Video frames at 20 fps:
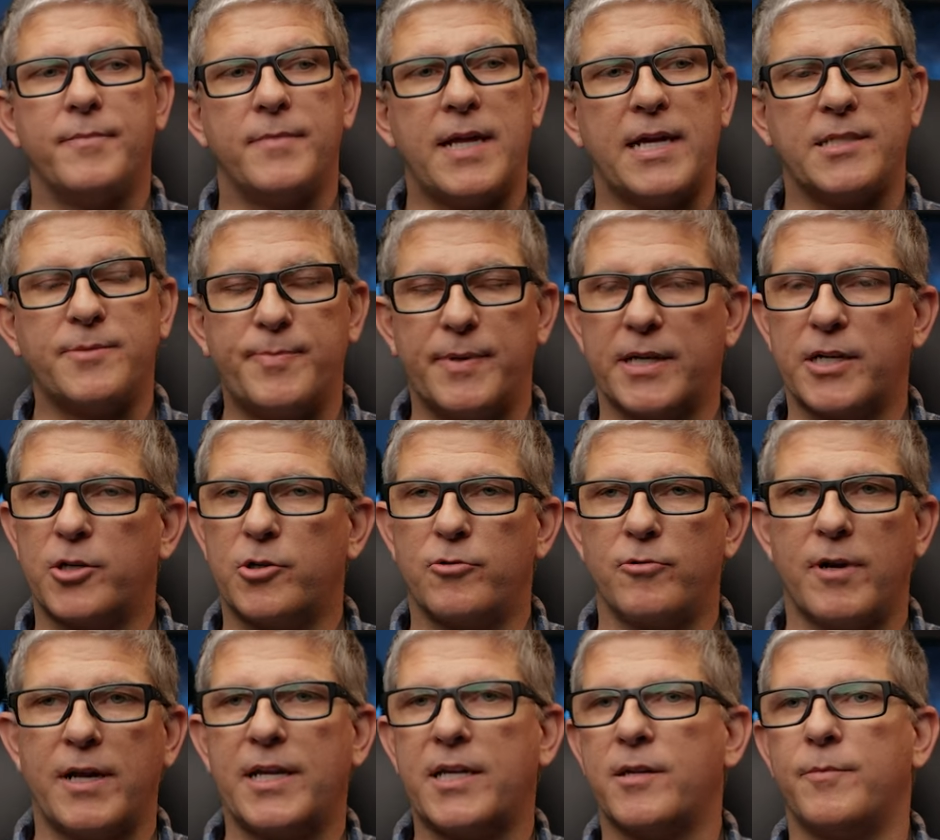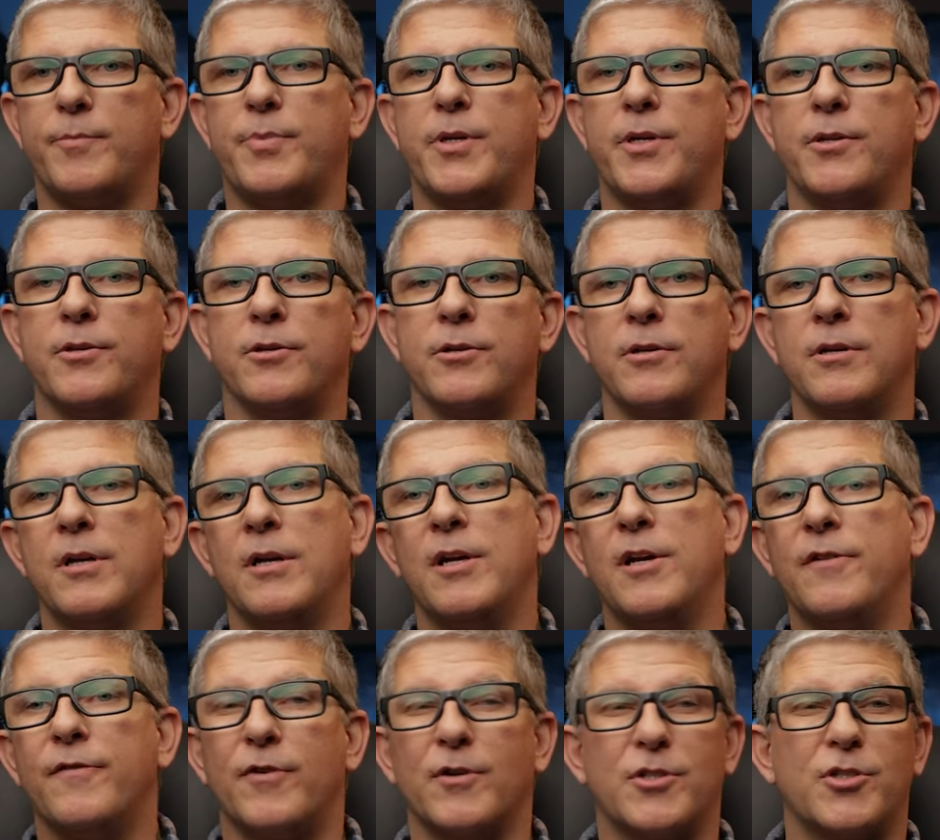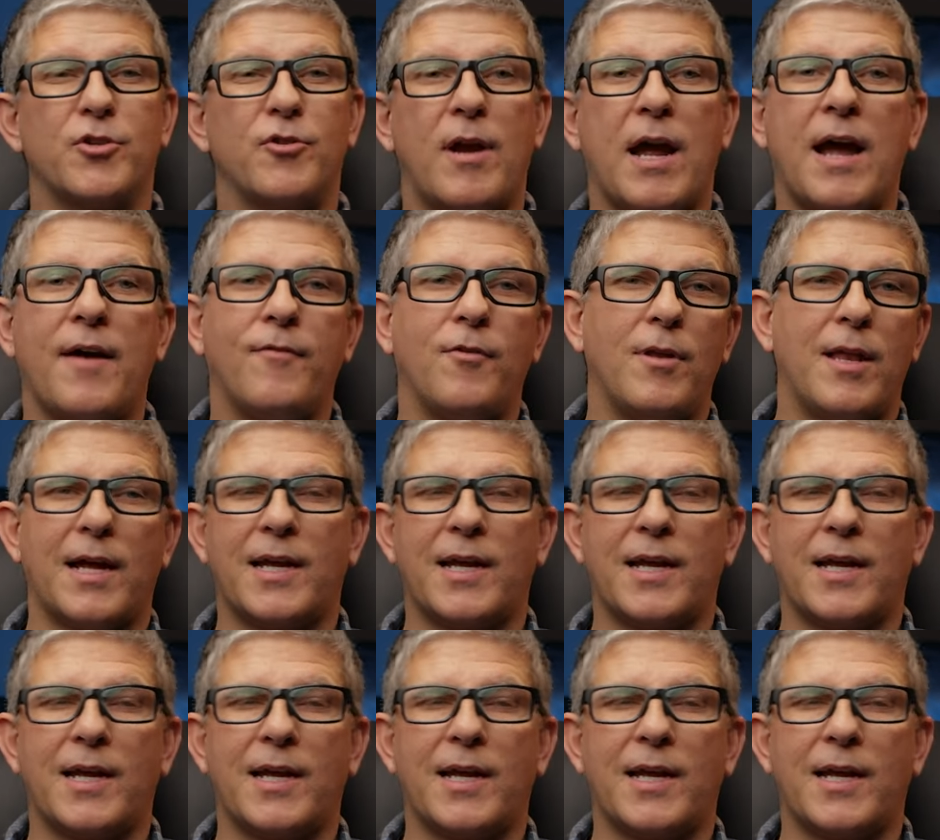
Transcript: that's been a great computer for travel.